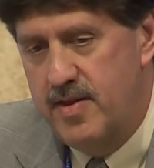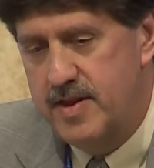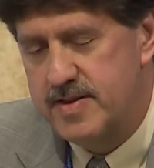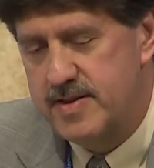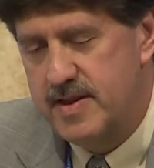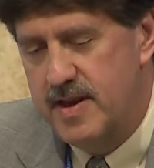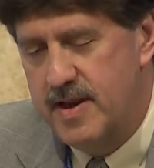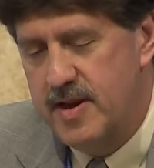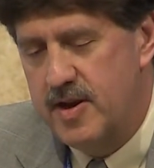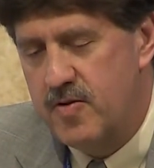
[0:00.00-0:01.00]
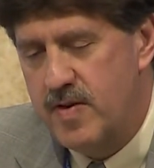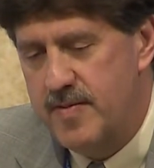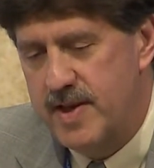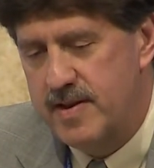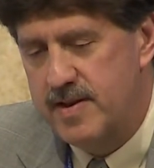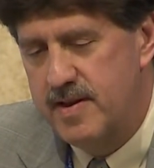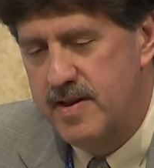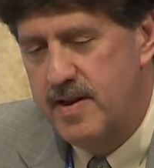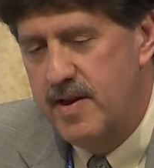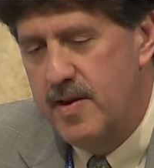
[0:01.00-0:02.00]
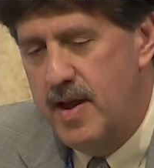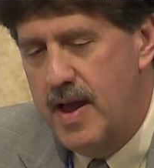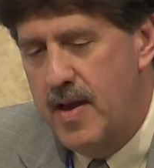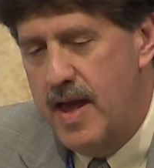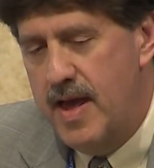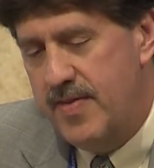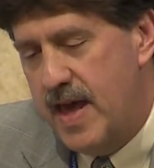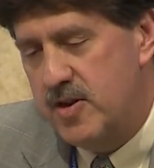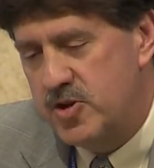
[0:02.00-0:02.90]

this agreement. And that